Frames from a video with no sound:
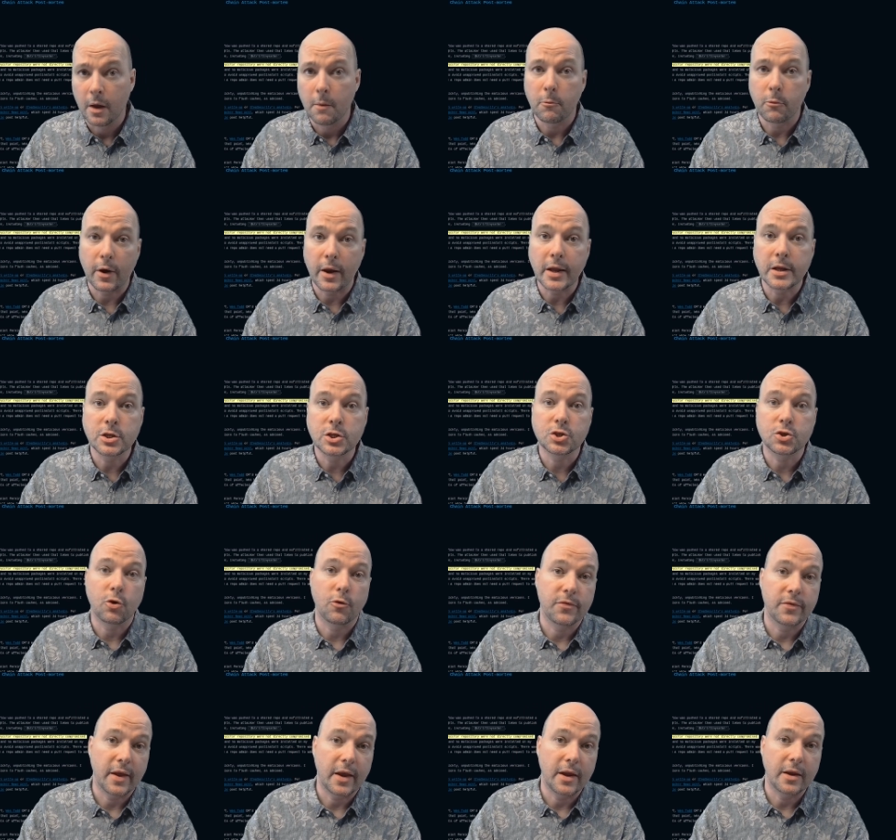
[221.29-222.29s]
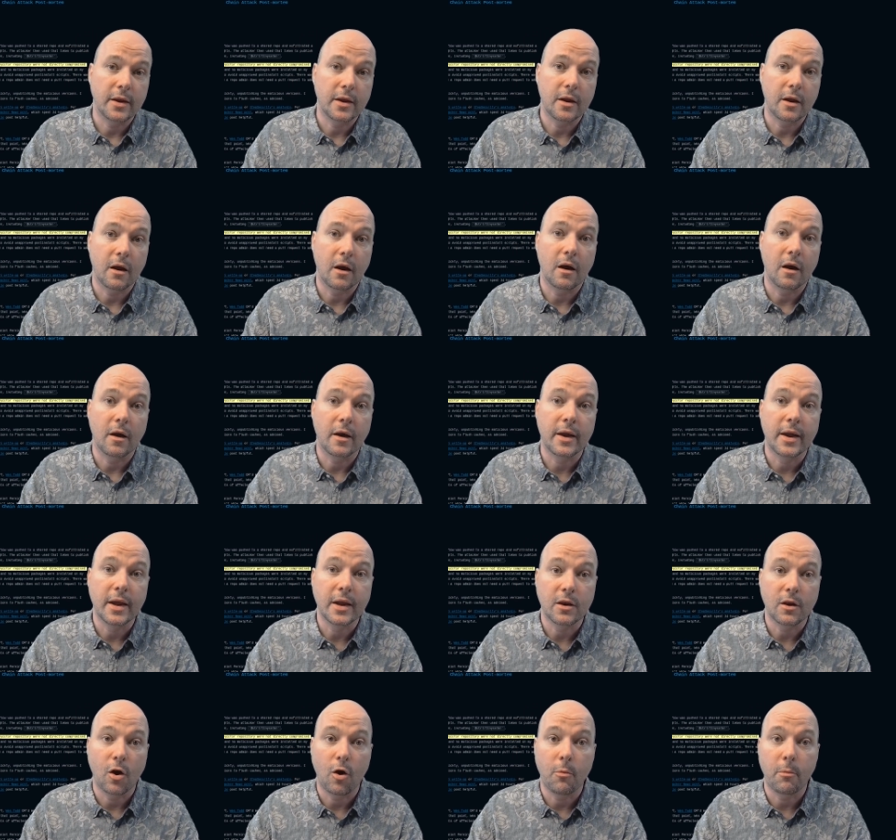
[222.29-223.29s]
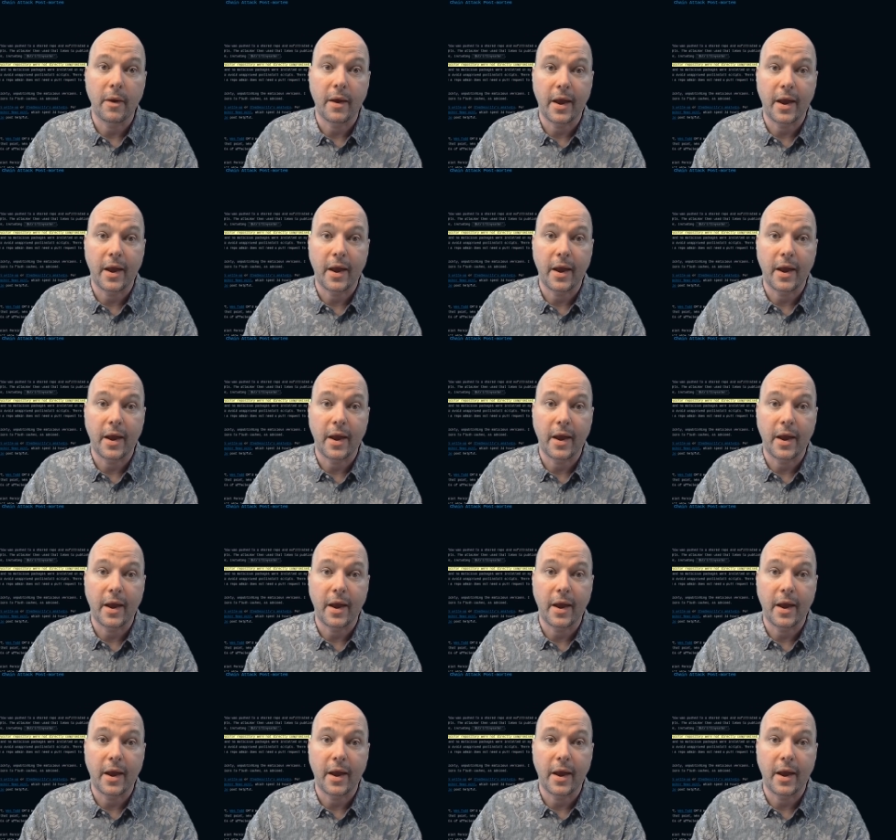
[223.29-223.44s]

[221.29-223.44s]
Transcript: branch containing a GitHub